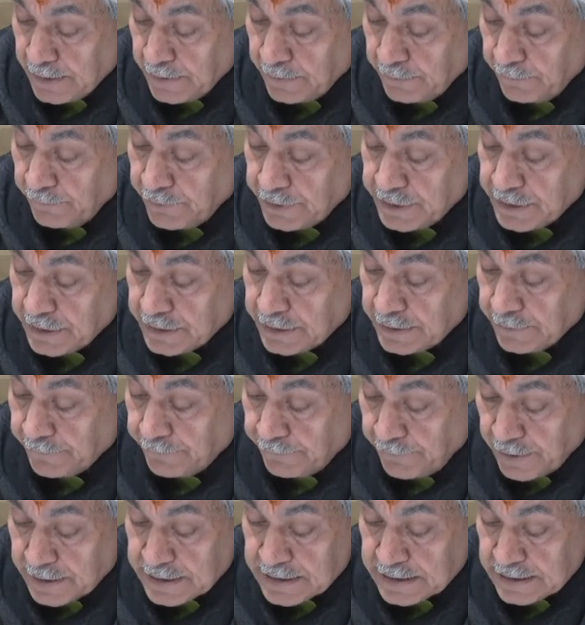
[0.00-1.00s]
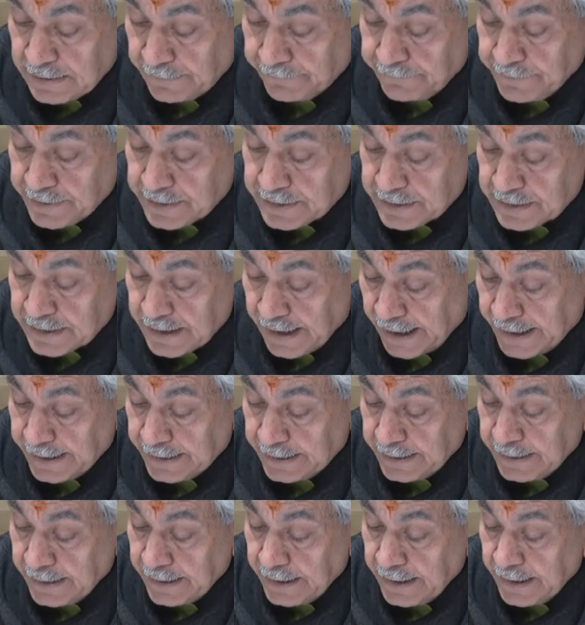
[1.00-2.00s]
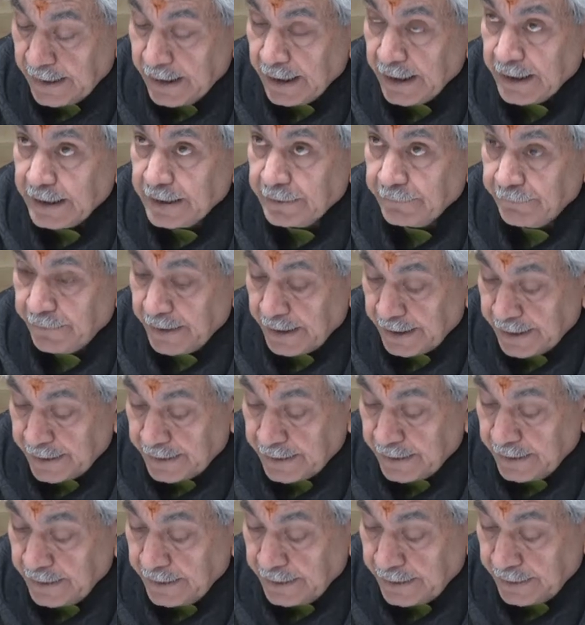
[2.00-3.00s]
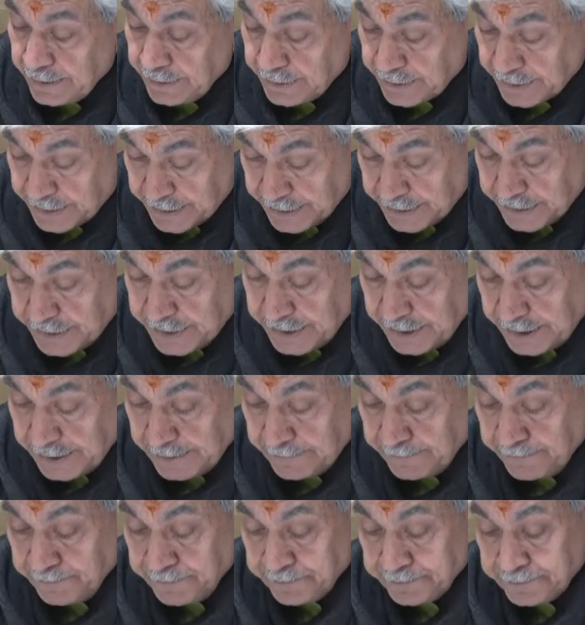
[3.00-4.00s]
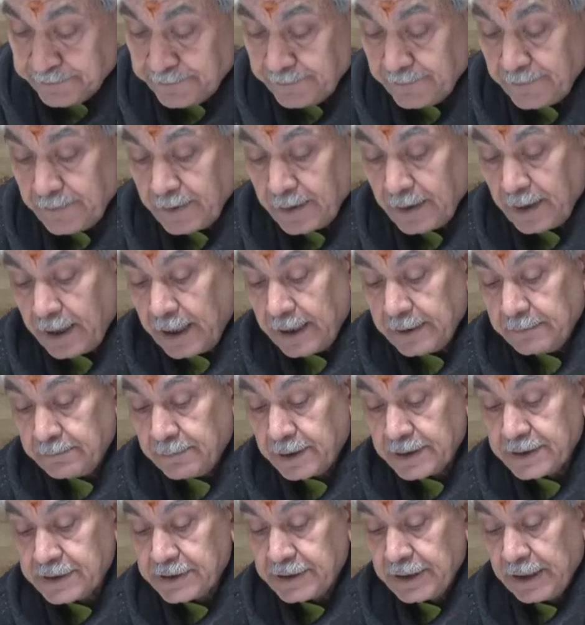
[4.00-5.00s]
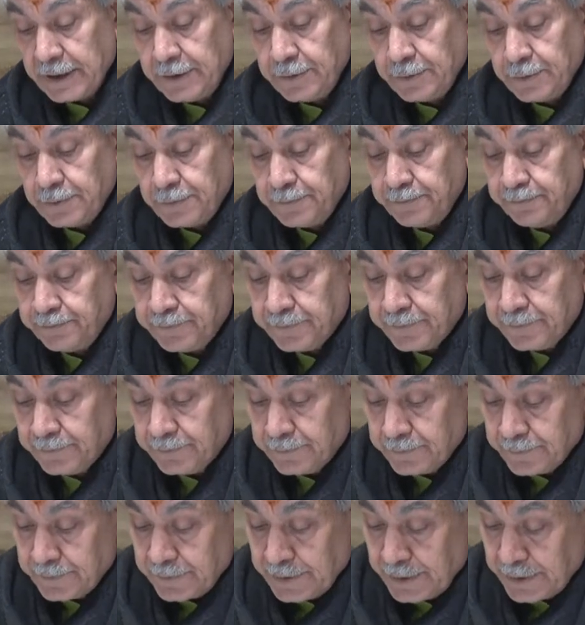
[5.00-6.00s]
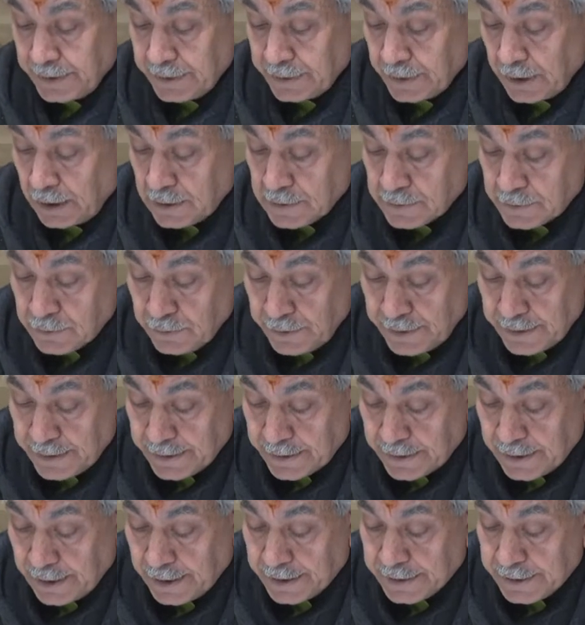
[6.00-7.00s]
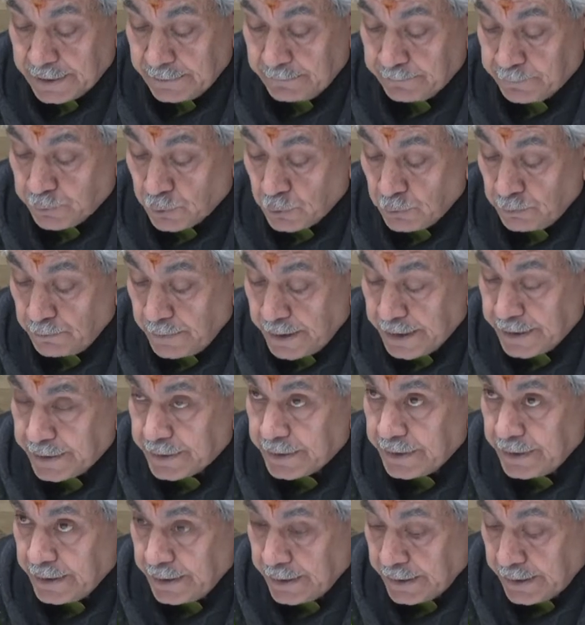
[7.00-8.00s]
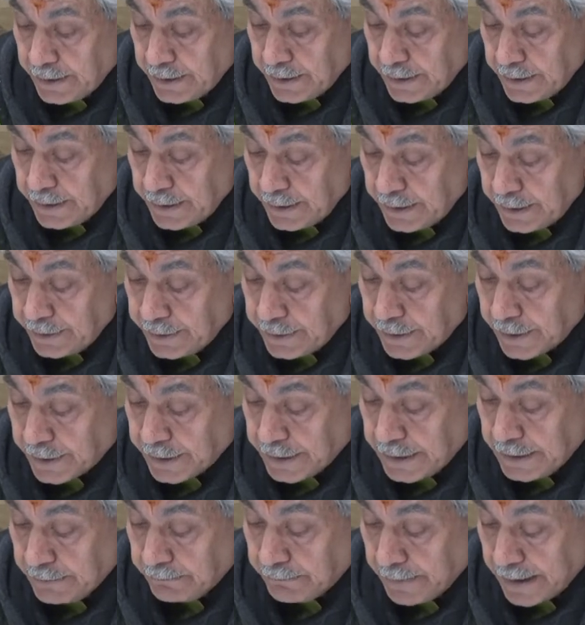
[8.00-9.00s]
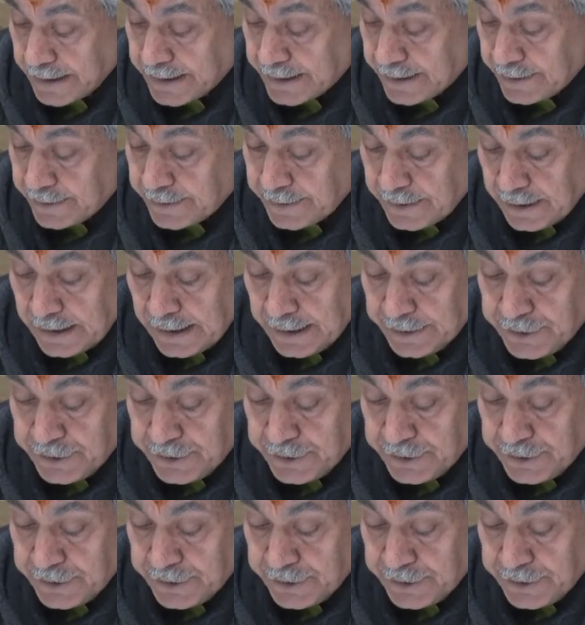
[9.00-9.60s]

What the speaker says: which is the first of its kind anywhere in the country. I must tell you, there is also a record improvement in the key maternal